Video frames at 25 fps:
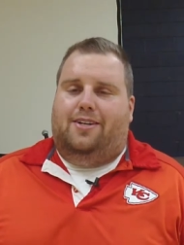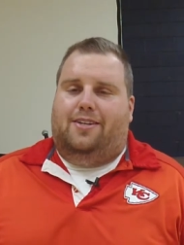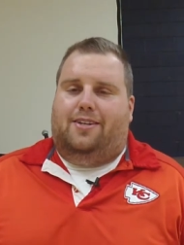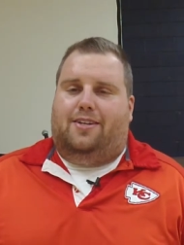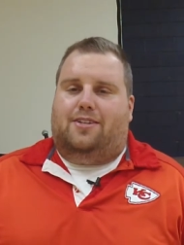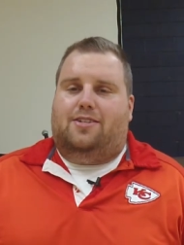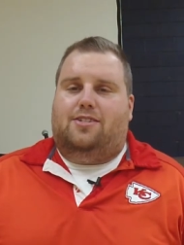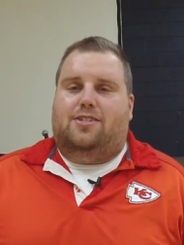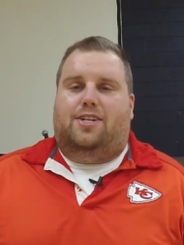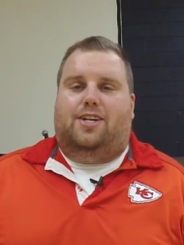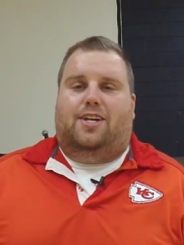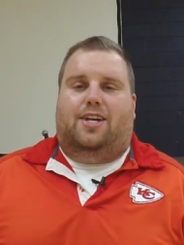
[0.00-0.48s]

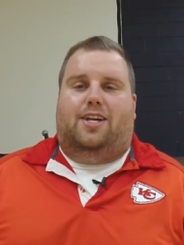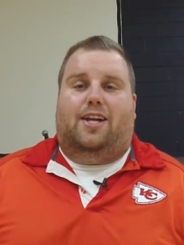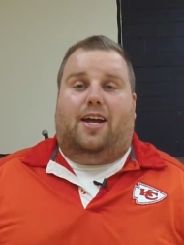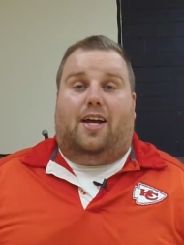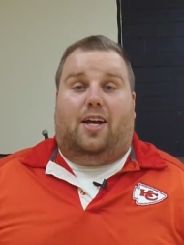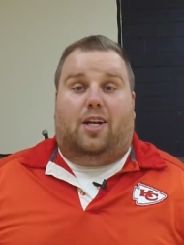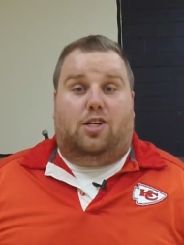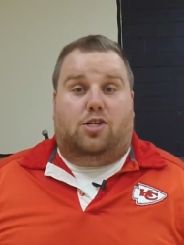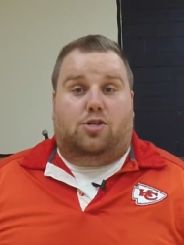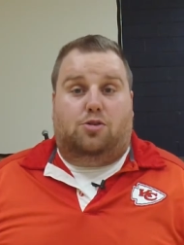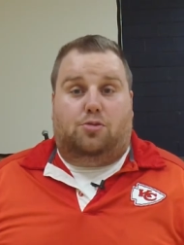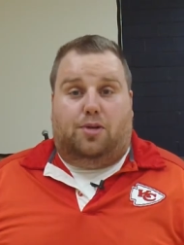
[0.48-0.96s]
They'll see it in
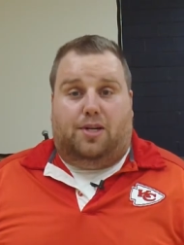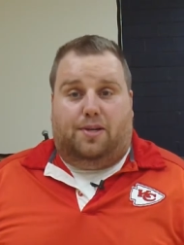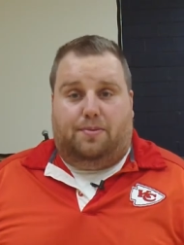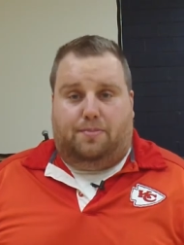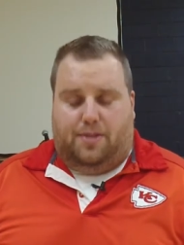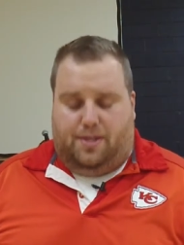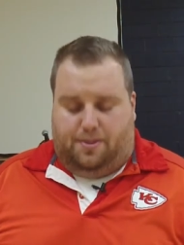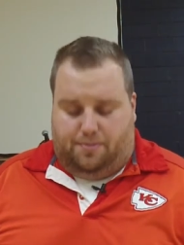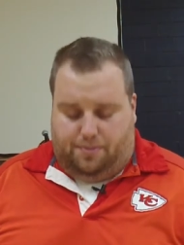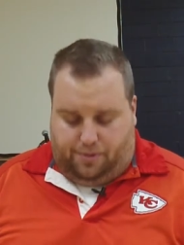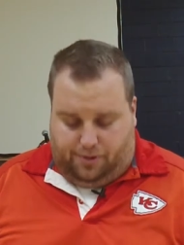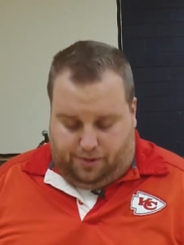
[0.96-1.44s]
how you treat
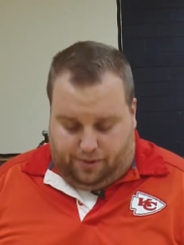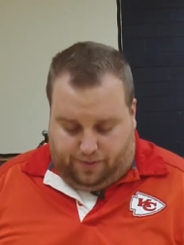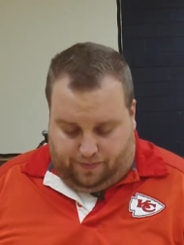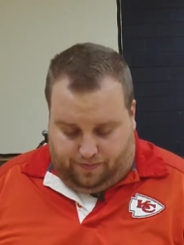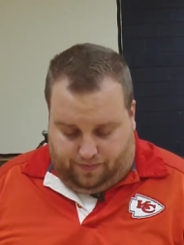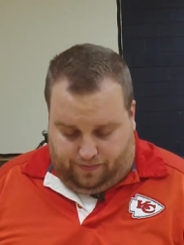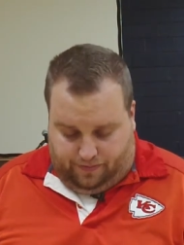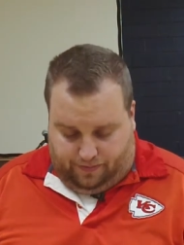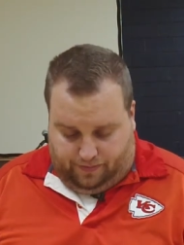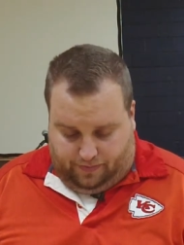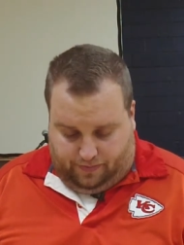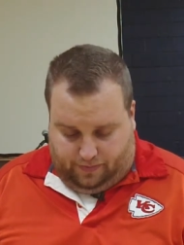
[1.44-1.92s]
people.
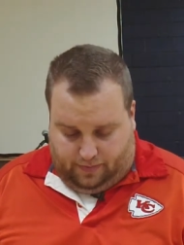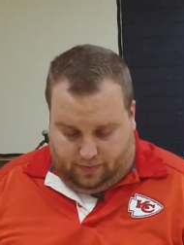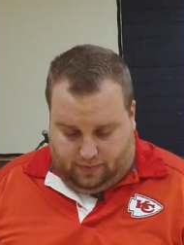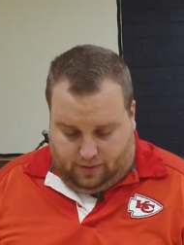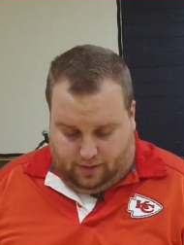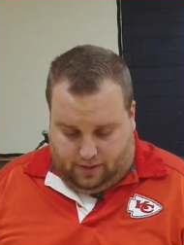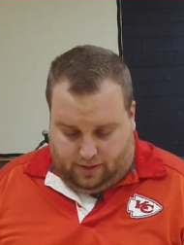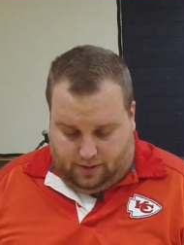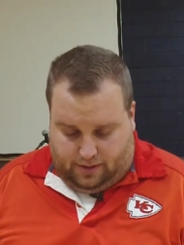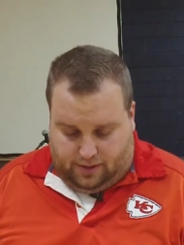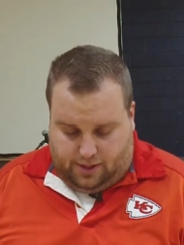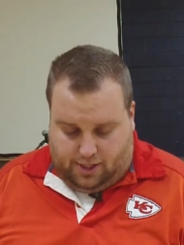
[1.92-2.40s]

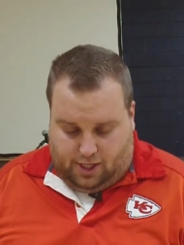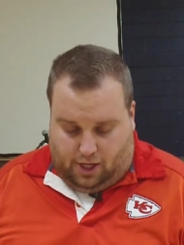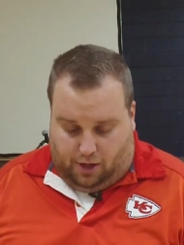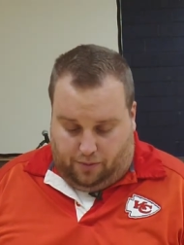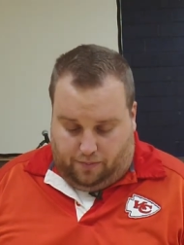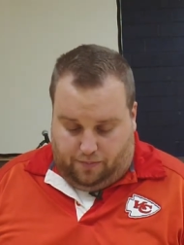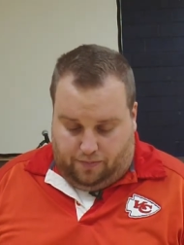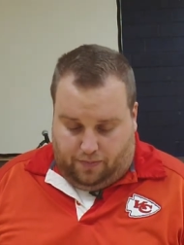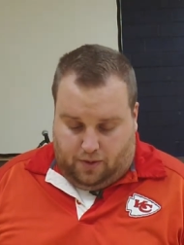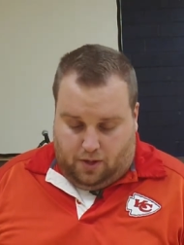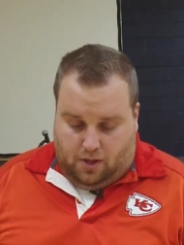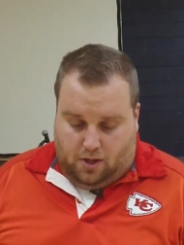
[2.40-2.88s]

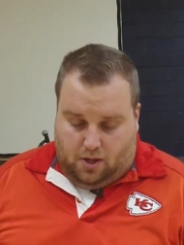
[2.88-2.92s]
So